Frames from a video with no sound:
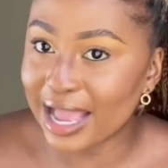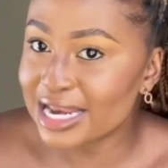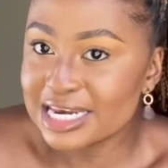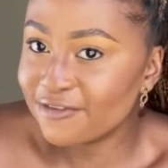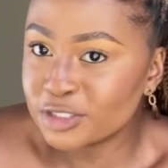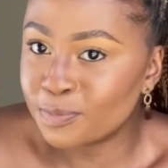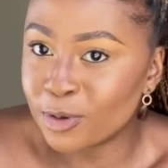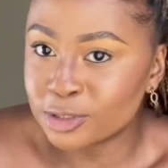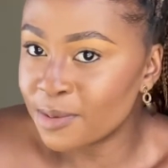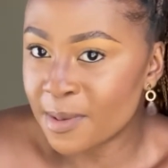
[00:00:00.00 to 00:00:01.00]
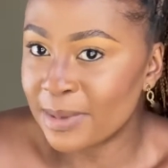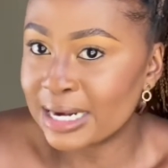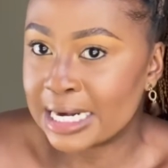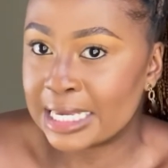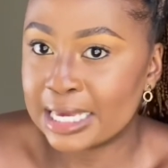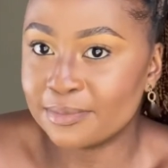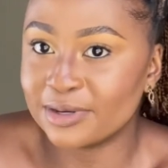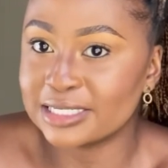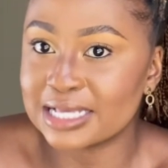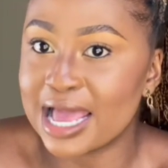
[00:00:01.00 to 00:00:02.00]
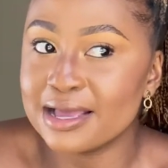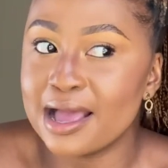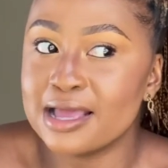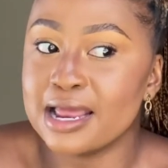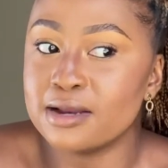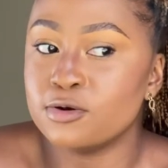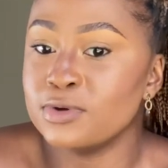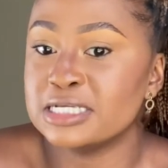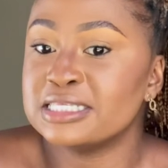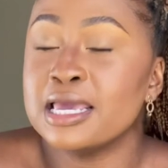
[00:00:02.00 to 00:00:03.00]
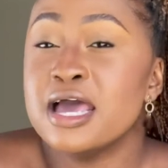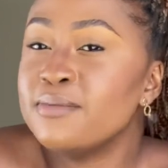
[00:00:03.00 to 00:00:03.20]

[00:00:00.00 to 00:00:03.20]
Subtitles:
I never spoke to him about it again because I don't want to say,